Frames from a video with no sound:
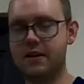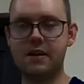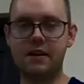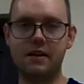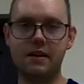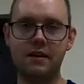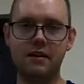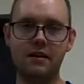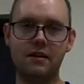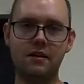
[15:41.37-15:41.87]

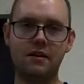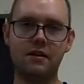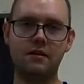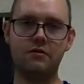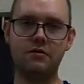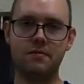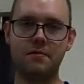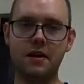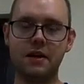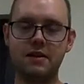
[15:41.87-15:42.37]

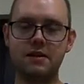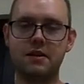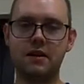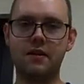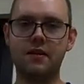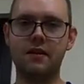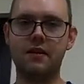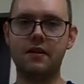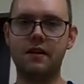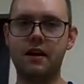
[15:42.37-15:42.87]
In
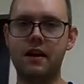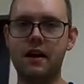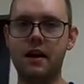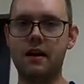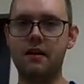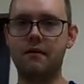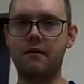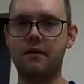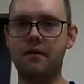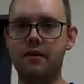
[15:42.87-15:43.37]
Uzbekistan, they
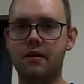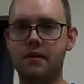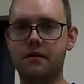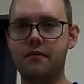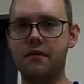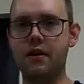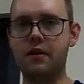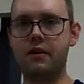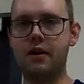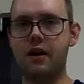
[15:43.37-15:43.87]
have a
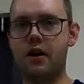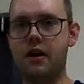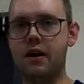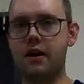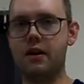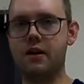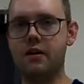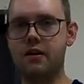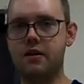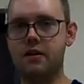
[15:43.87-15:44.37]
very
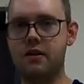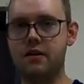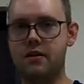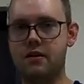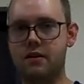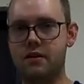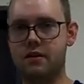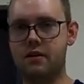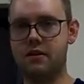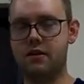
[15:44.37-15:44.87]
high
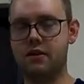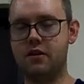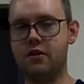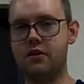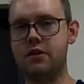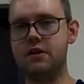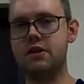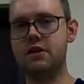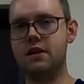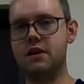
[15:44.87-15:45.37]

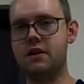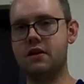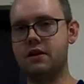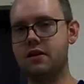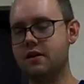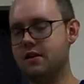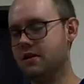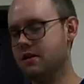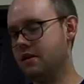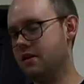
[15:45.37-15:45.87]
currency
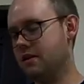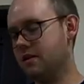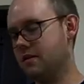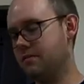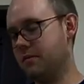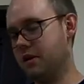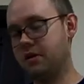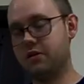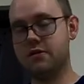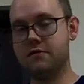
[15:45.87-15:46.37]

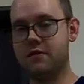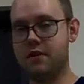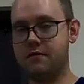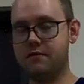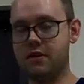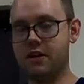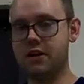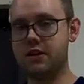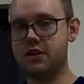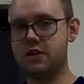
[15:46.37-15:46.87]
because of the
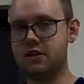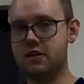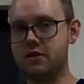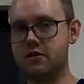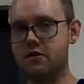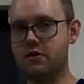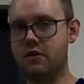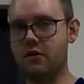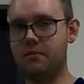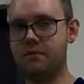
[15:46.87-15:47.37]
inflation.
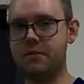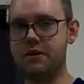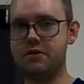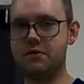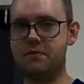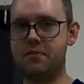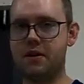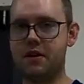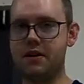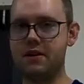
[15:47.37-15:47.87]
So don't be
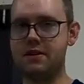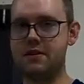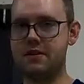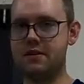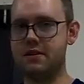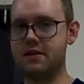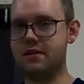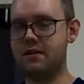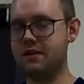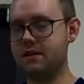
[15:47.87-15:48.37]

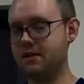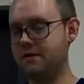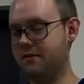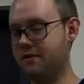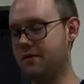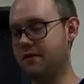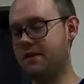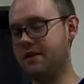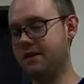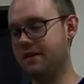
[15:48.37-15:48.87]
surprised
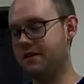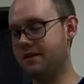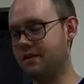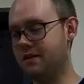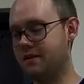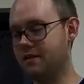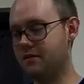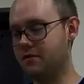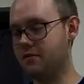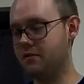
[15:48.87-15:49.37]
if you need
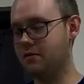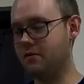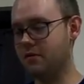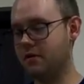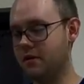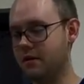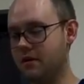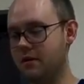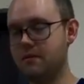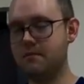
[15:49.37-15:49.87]
to
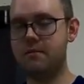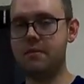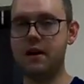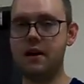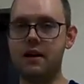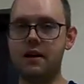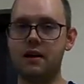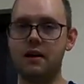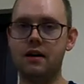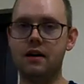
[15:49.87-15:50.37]

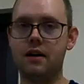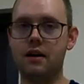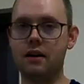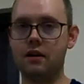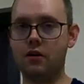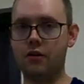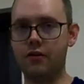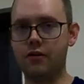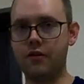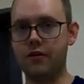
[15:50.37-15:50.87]
pay a
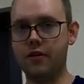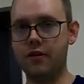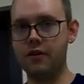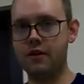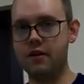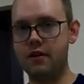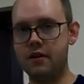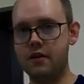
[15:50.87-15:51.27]
lot